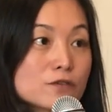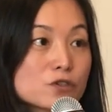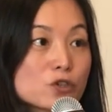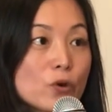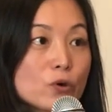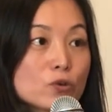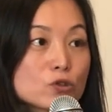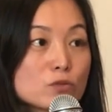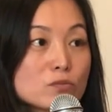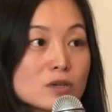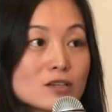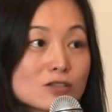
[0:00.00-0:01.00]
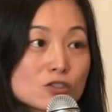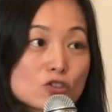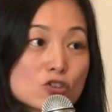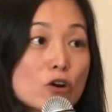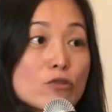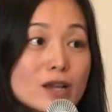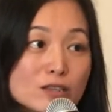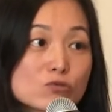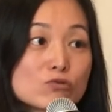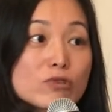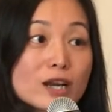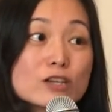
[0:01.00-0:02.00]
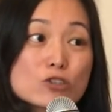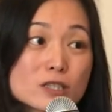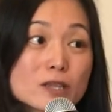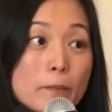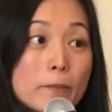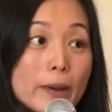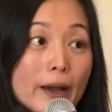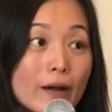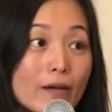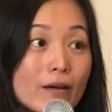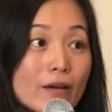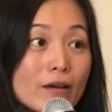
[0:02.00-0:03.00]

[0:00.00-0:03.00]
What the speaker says: So to me, story is really just about,